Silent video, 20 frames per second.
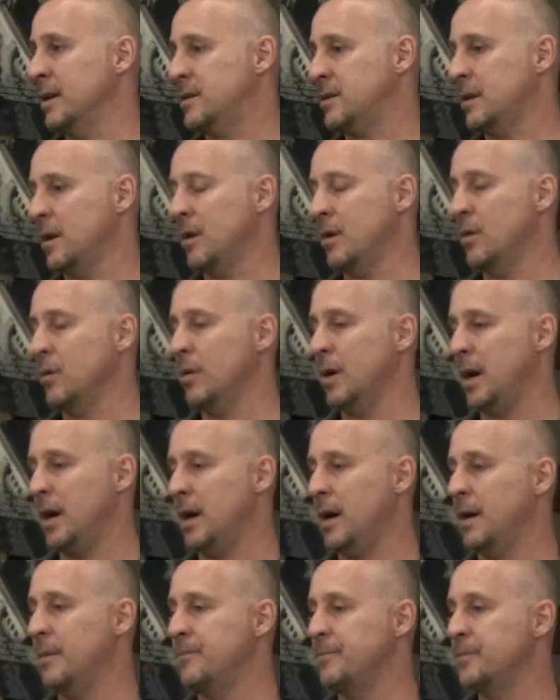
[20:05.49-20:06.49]
So
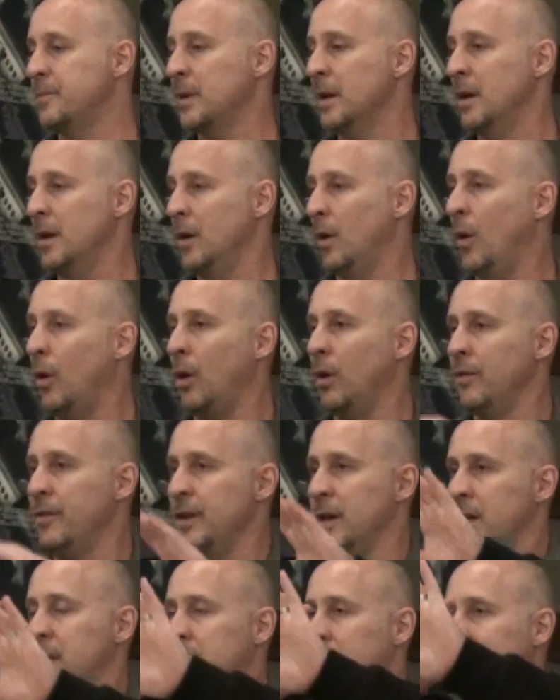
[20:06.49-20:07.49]
all
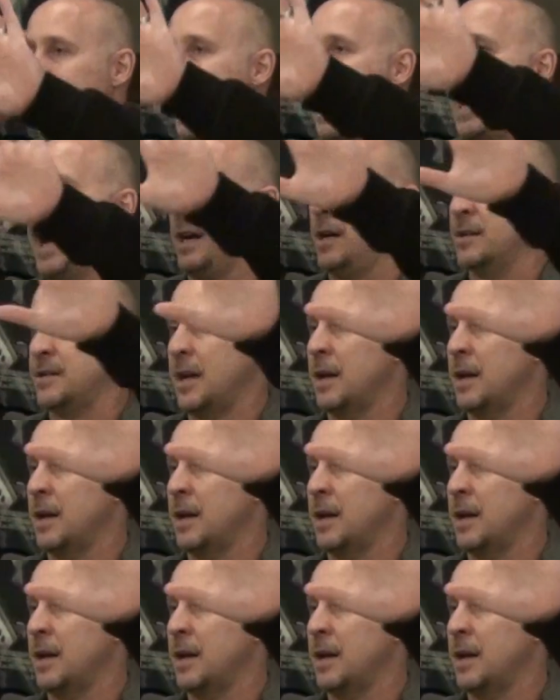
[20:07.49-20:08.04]
the glass,